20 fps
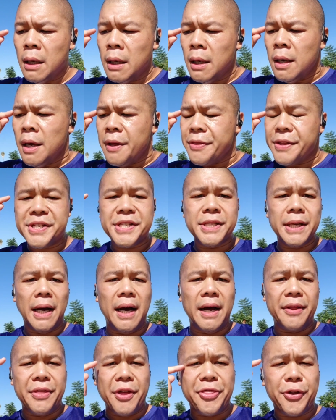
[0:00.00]
this,
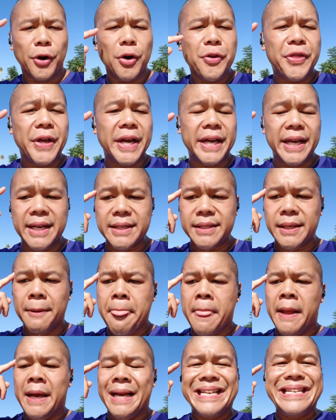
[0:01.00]
the third thing is
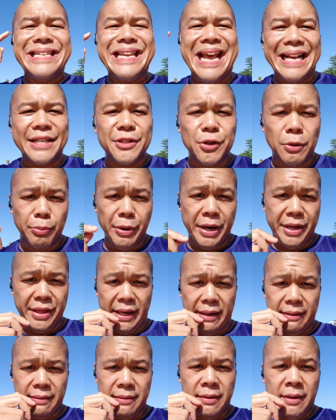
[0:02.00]
nasal breathing.
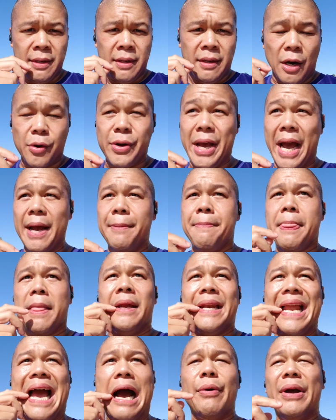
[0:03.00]
Okay,
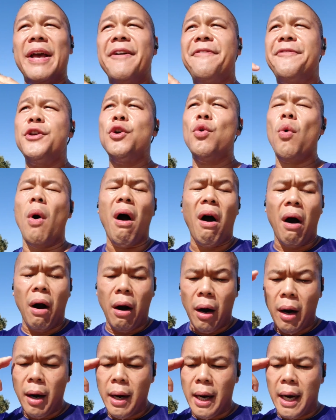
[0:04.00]
now if you
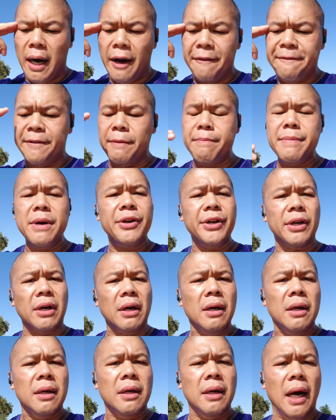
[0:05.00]
are familiar
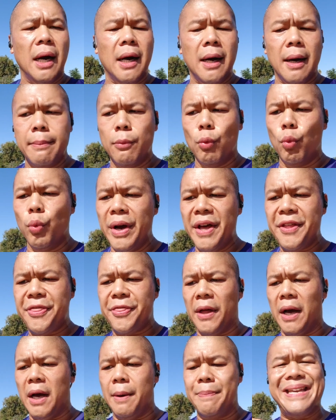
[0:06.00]
with
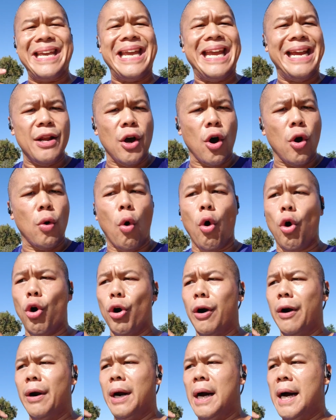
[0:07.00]
keto
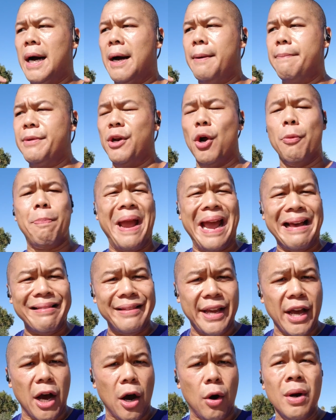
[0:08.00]
or
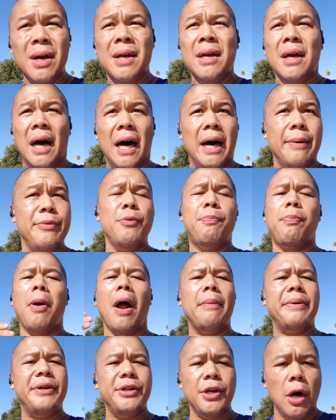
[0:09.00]
paleo, you probably
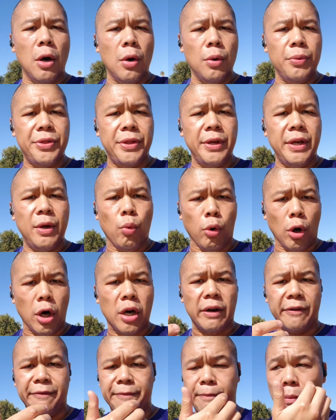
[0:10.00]
know the work
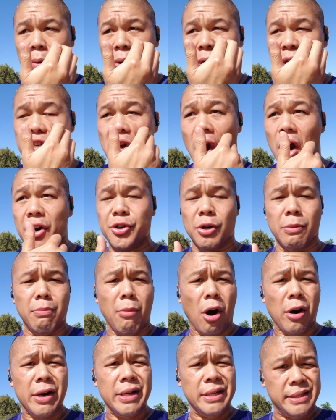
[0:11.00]
of Dr.
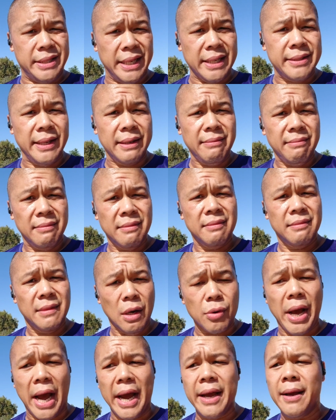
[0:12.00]
Mark Sisson.
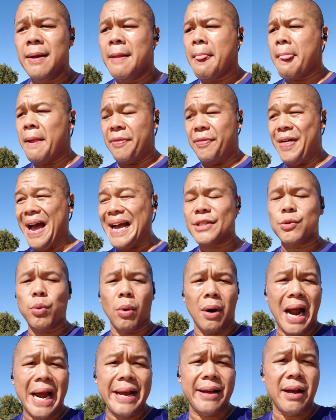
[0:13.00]
Okay, that's where
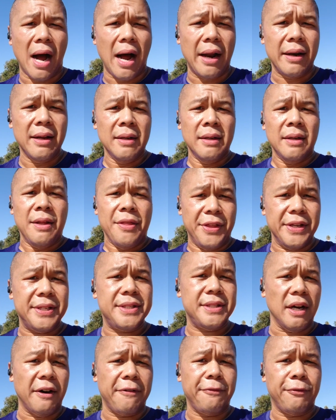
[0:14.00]
I got this
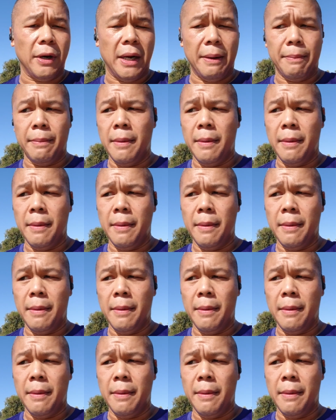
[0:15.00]
stuff from.